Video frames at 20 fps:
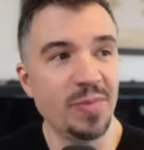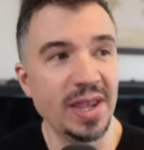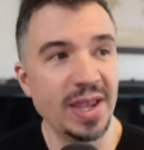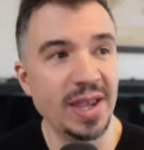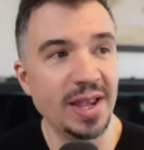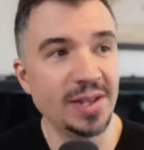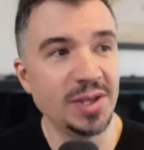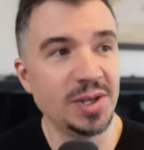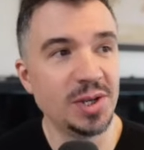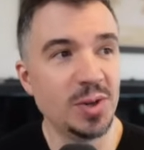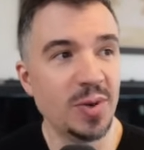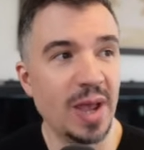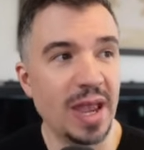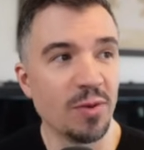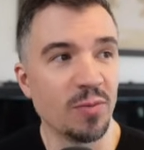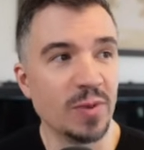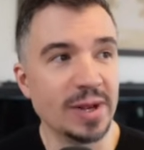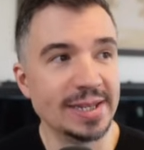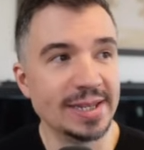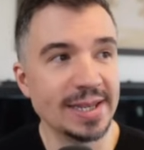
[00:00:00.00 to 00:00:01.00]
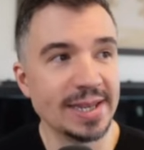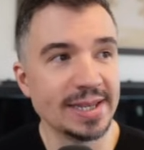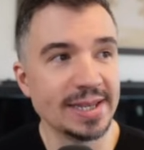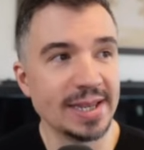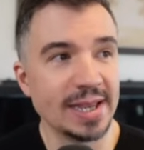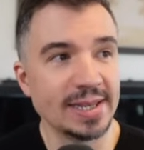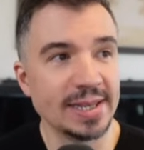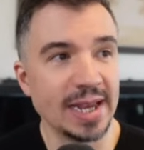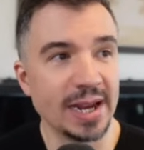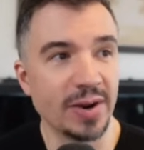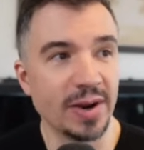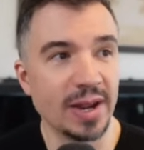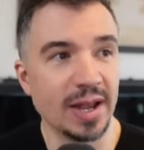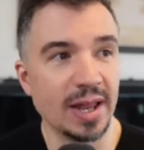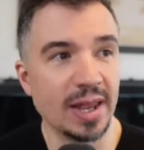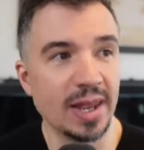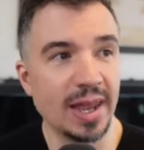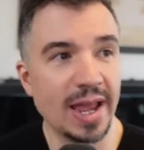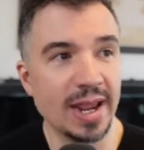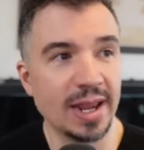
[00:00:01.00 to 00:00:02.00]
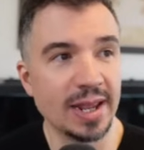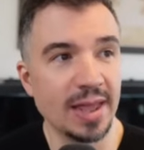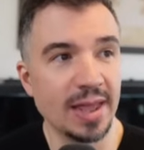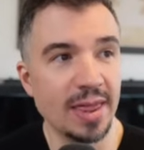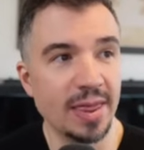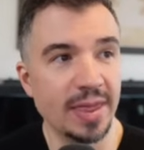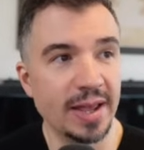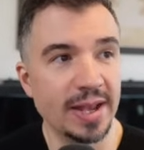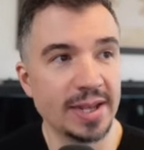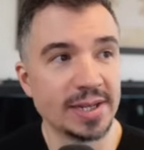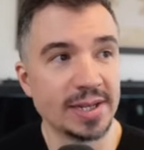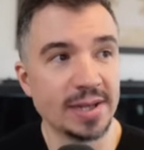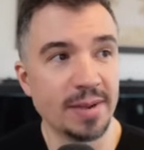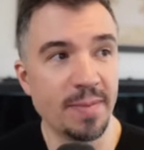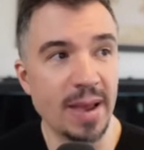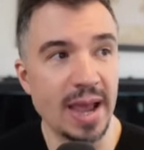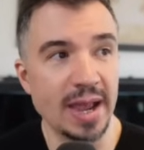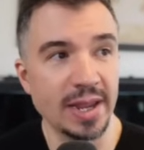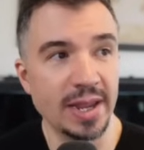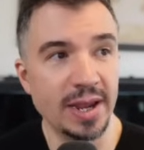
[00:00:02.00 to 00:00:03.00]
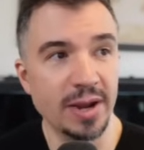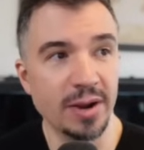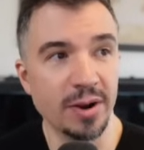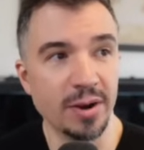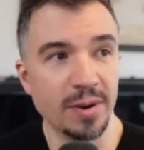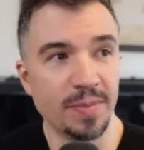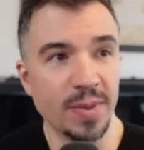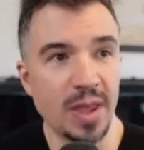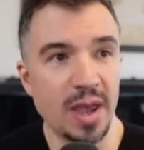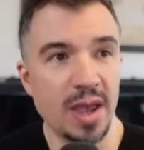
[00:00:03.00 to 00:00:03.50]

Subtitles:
into a resistance area like this back here.